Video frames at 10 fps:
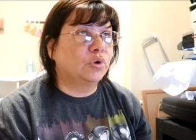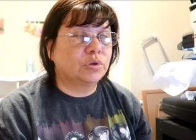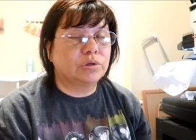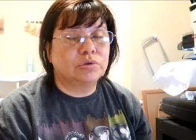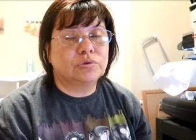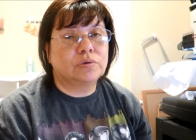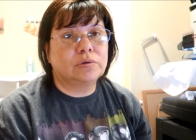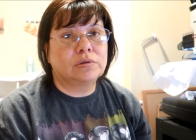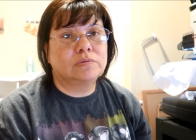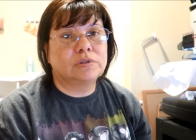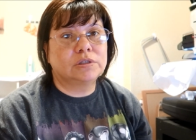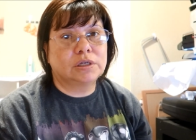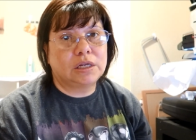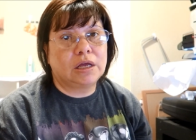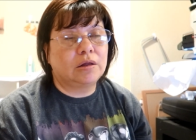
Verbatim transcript: birth control, which can